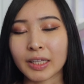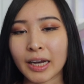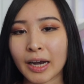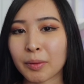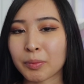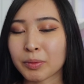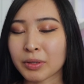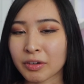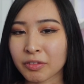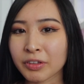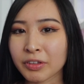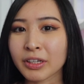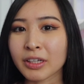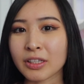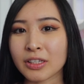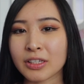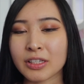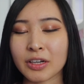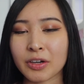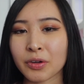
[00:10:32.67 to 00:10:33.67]
then I would definitely
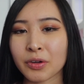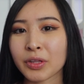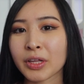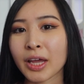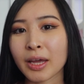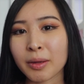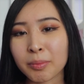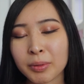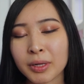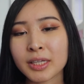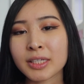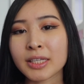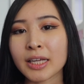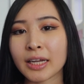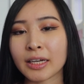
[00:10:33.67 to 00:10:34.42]
consider the A plus